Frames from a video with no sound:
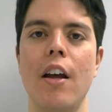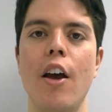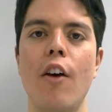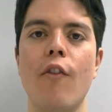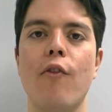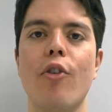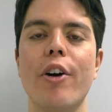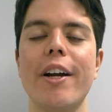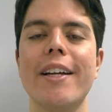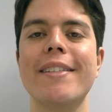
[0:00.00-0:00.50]

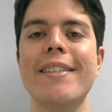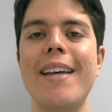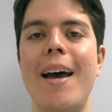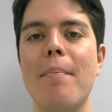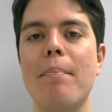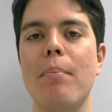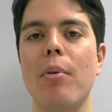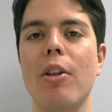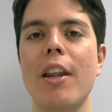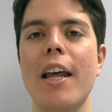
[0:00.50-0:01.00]
For
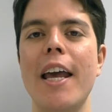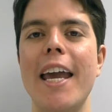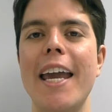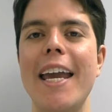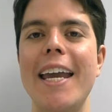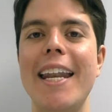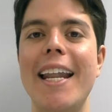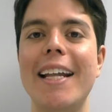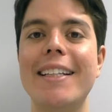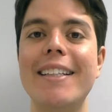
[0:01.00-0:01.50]
example,
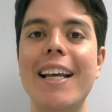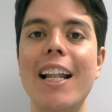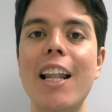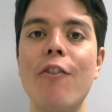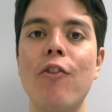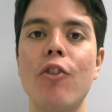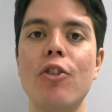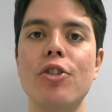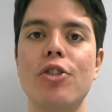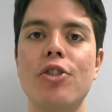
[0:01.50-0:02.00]
in a
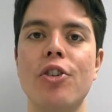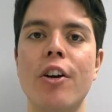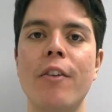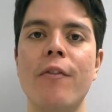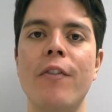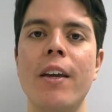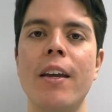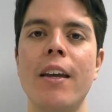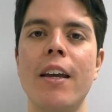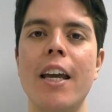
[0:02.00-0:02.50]
telephone
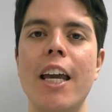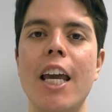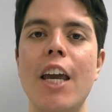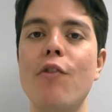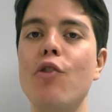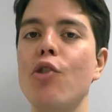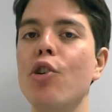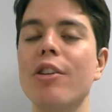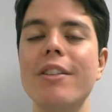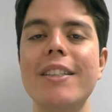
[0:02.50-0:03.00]
survey, if
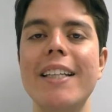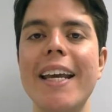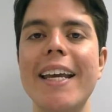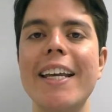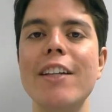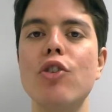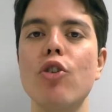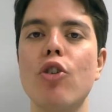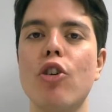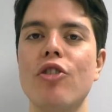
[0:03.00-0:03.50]
you don't take
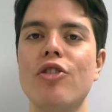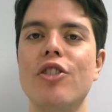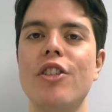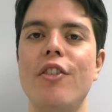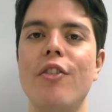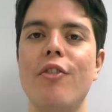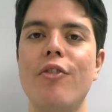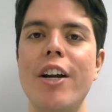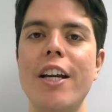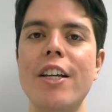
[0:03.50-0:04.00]
into
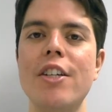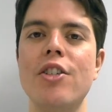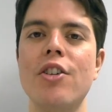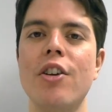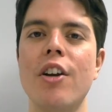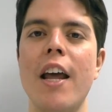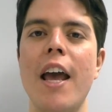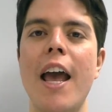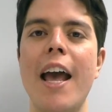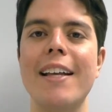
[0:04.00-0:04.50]

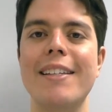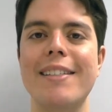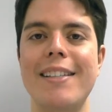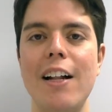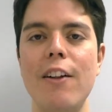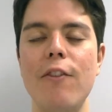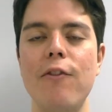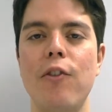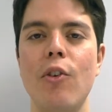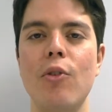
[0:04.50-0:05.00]
consideration
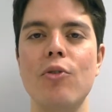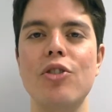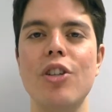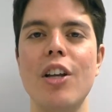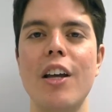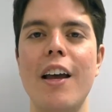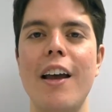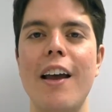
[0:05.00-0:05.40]
cell phones,